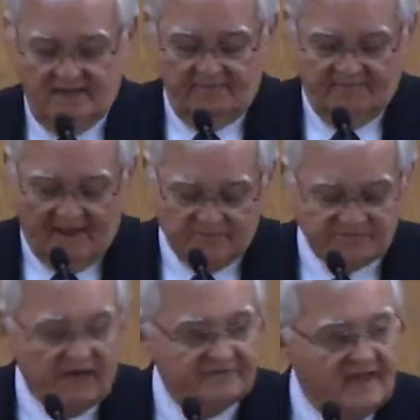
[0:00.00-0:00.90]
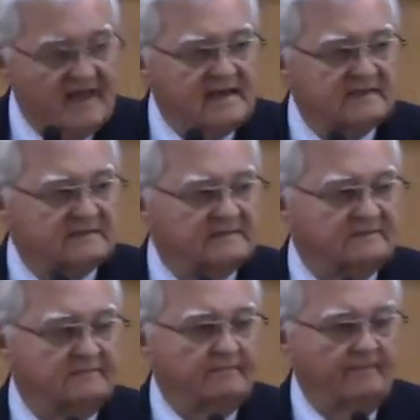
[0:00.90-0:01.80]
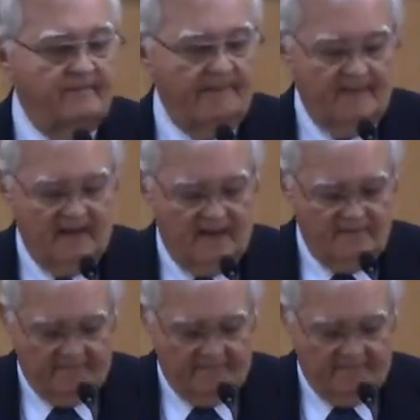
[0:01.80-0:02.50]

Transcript: But that was not the case. The